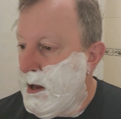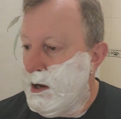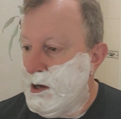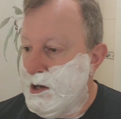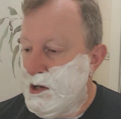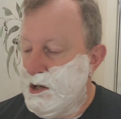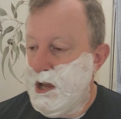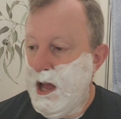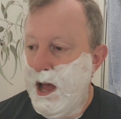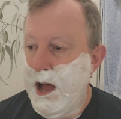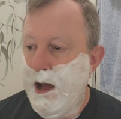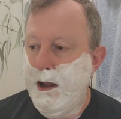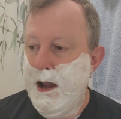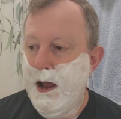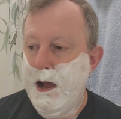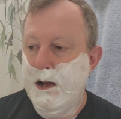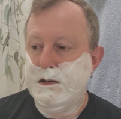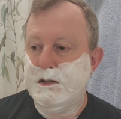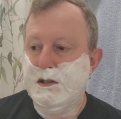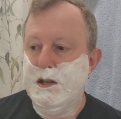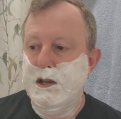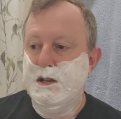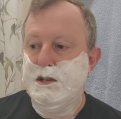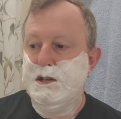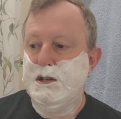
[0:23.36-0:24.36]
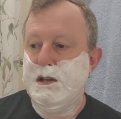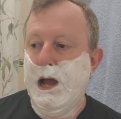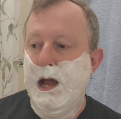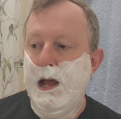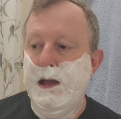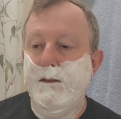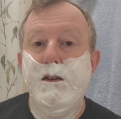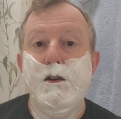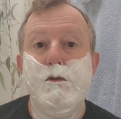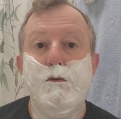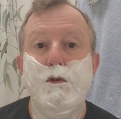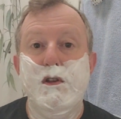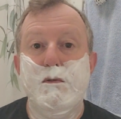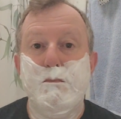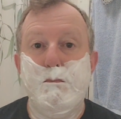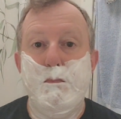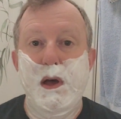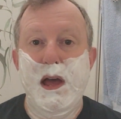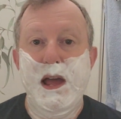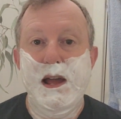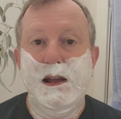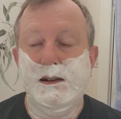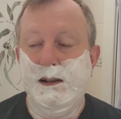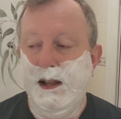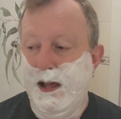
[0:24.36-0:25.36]
a shout out to Shaving with
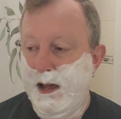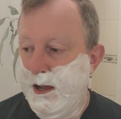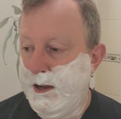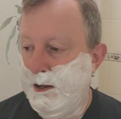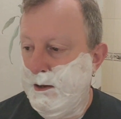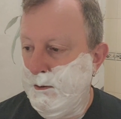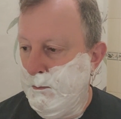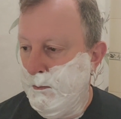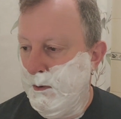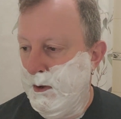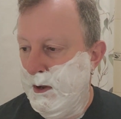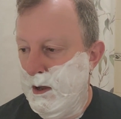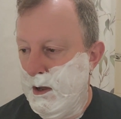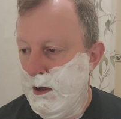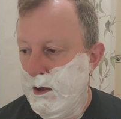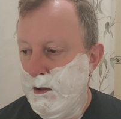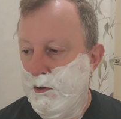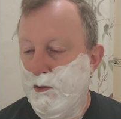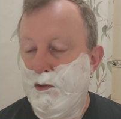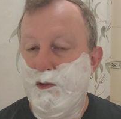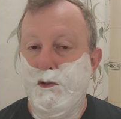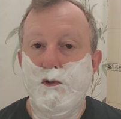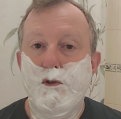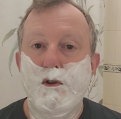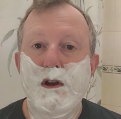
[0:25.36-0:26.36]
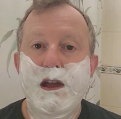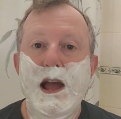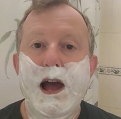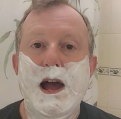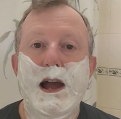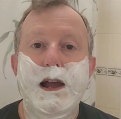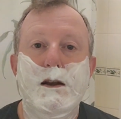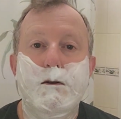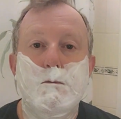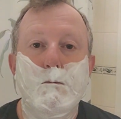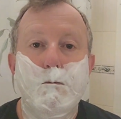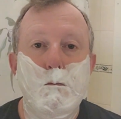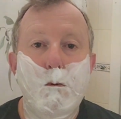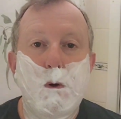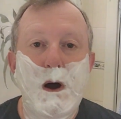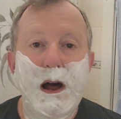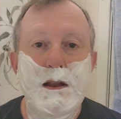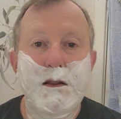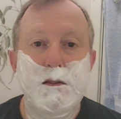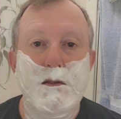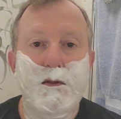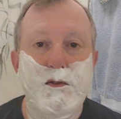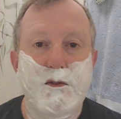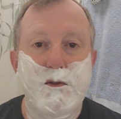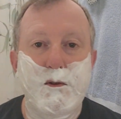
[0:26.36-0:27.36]
Pegleg
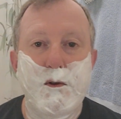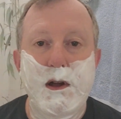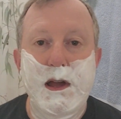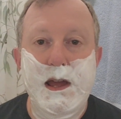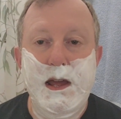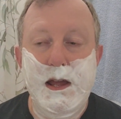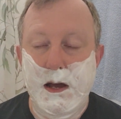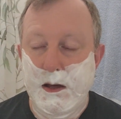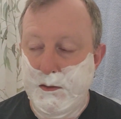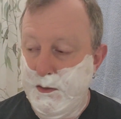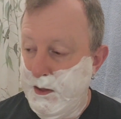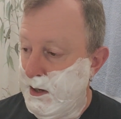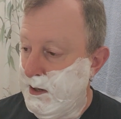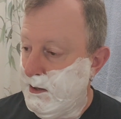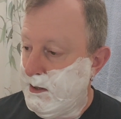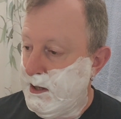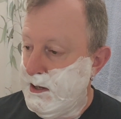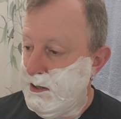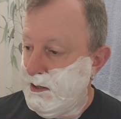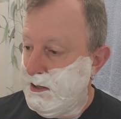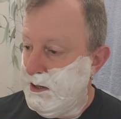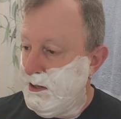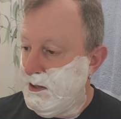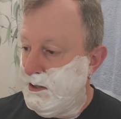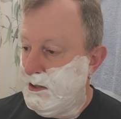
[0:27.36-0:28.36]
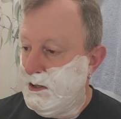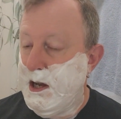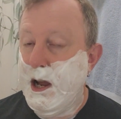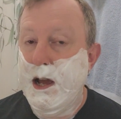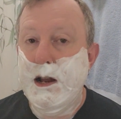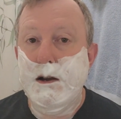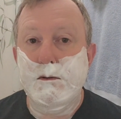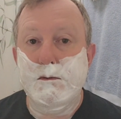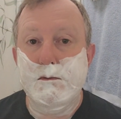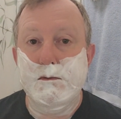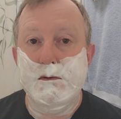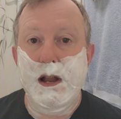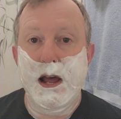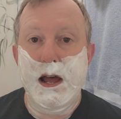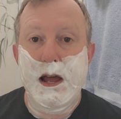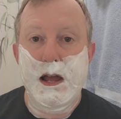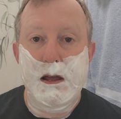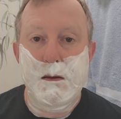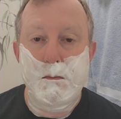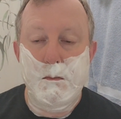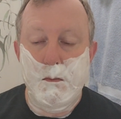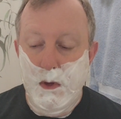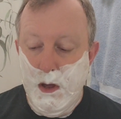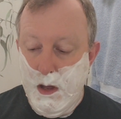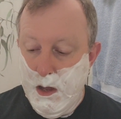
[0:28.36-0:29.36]
3813, I think that's his channel
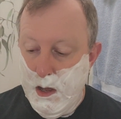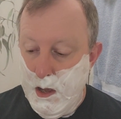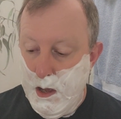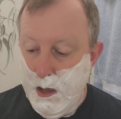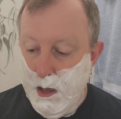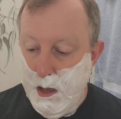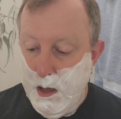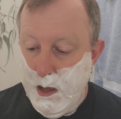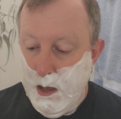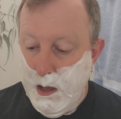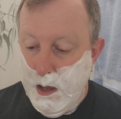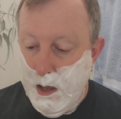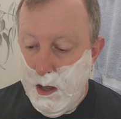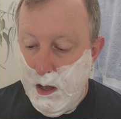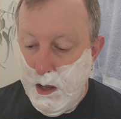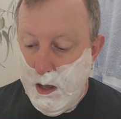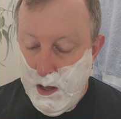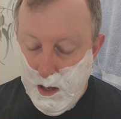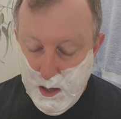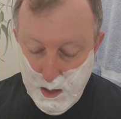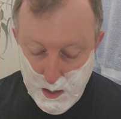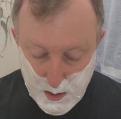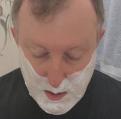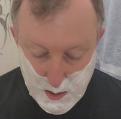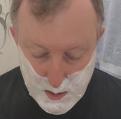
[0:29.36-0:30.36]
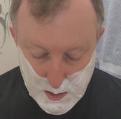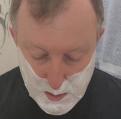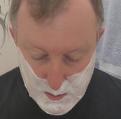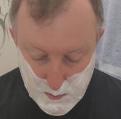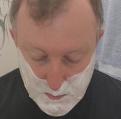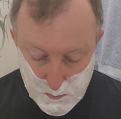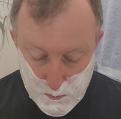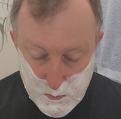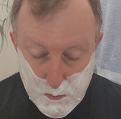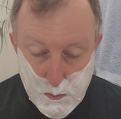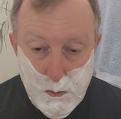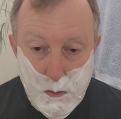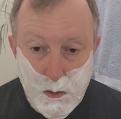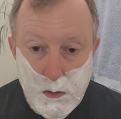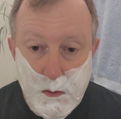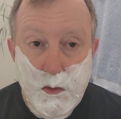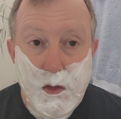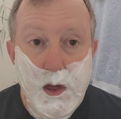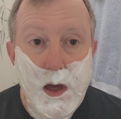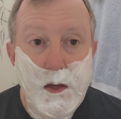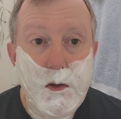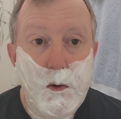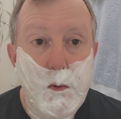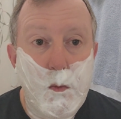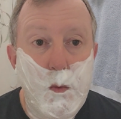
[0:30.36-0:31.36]
name. And the
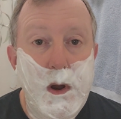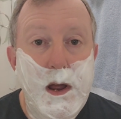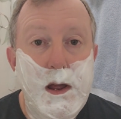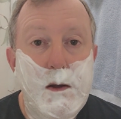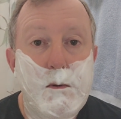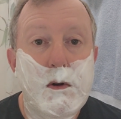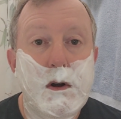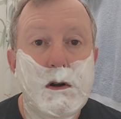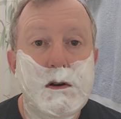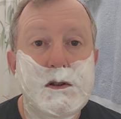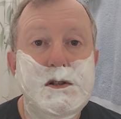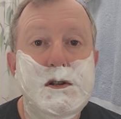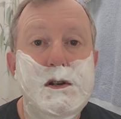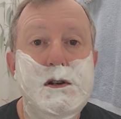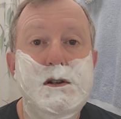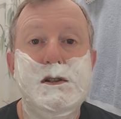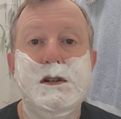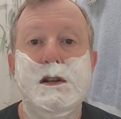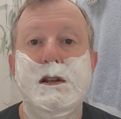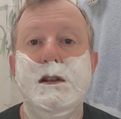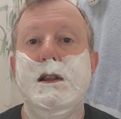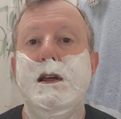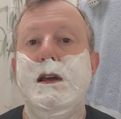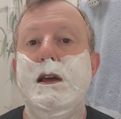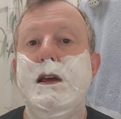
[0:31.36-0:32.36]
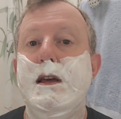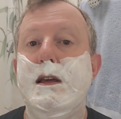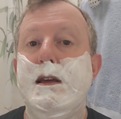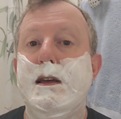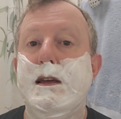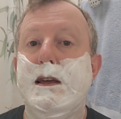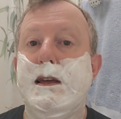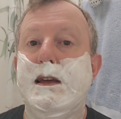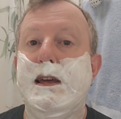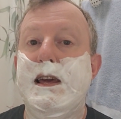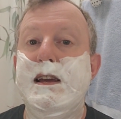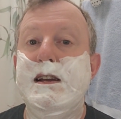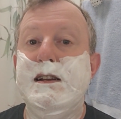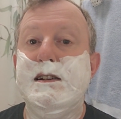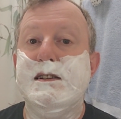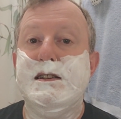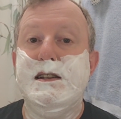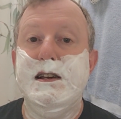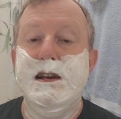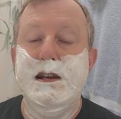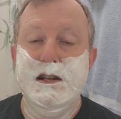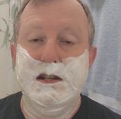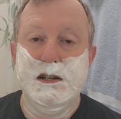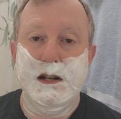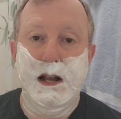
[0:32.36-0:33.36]
other week when I was using the King
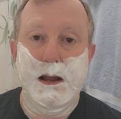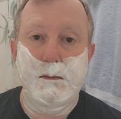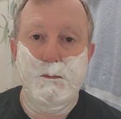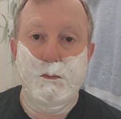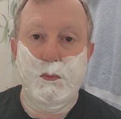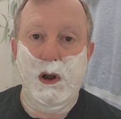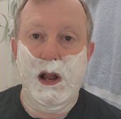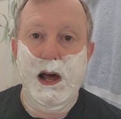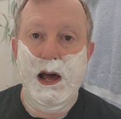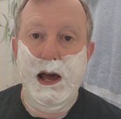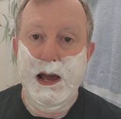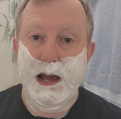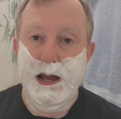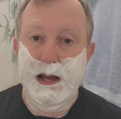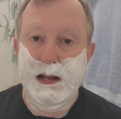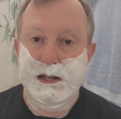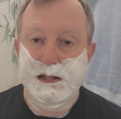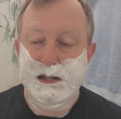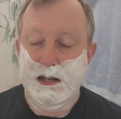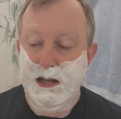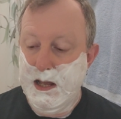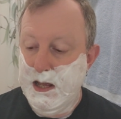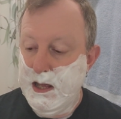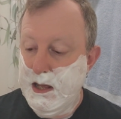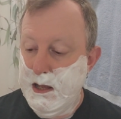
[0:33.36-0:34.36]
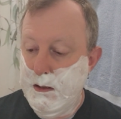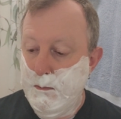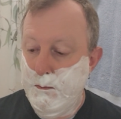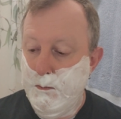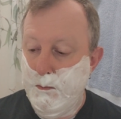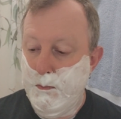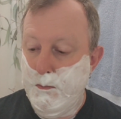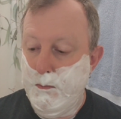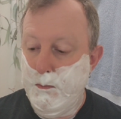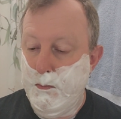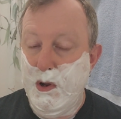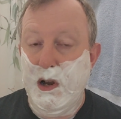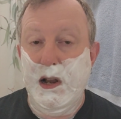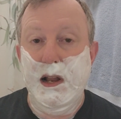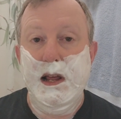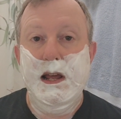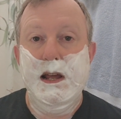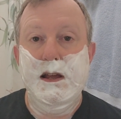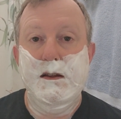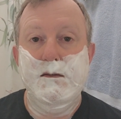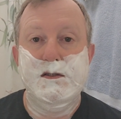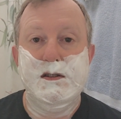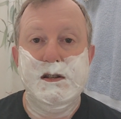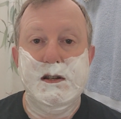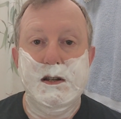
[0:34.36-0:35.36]
C Gillette blades, he
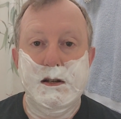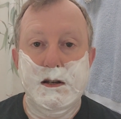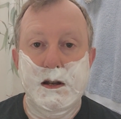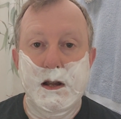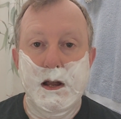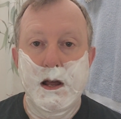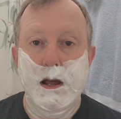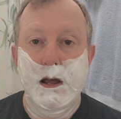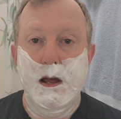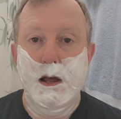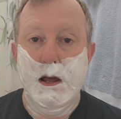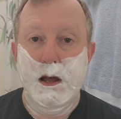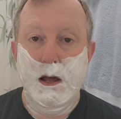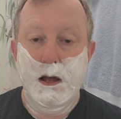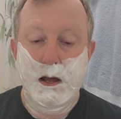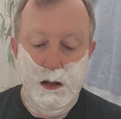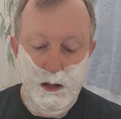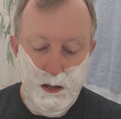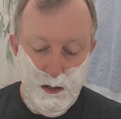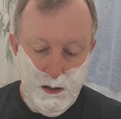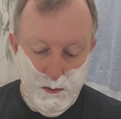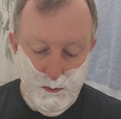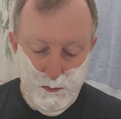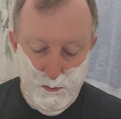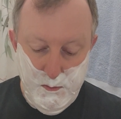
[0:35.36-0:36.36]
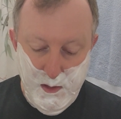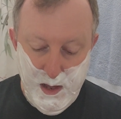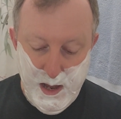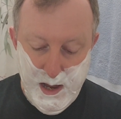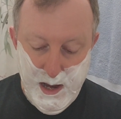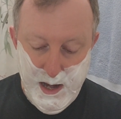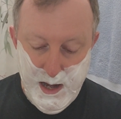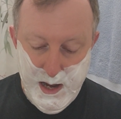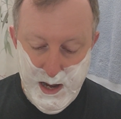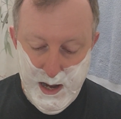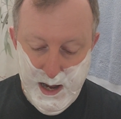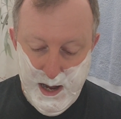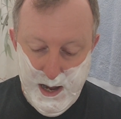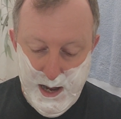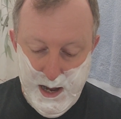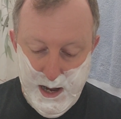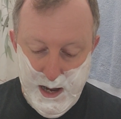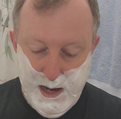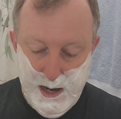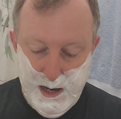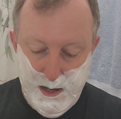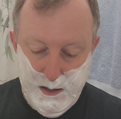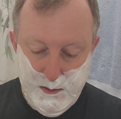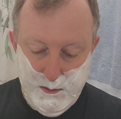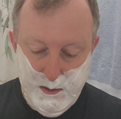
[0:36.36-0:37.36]
believes that they
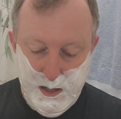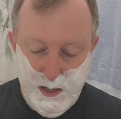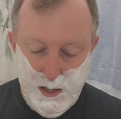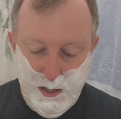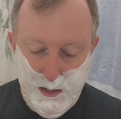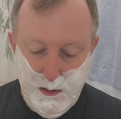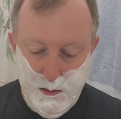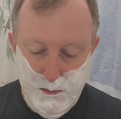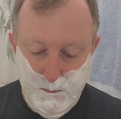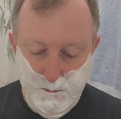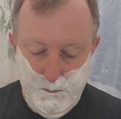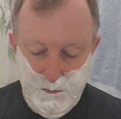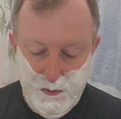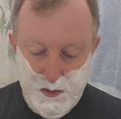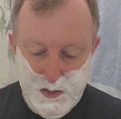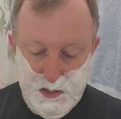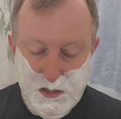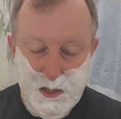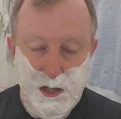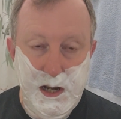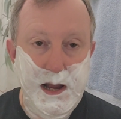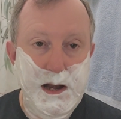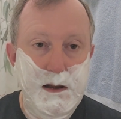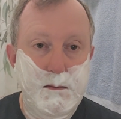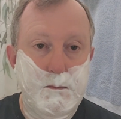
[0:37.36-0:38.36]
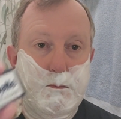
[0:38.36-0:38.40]
are the Gillette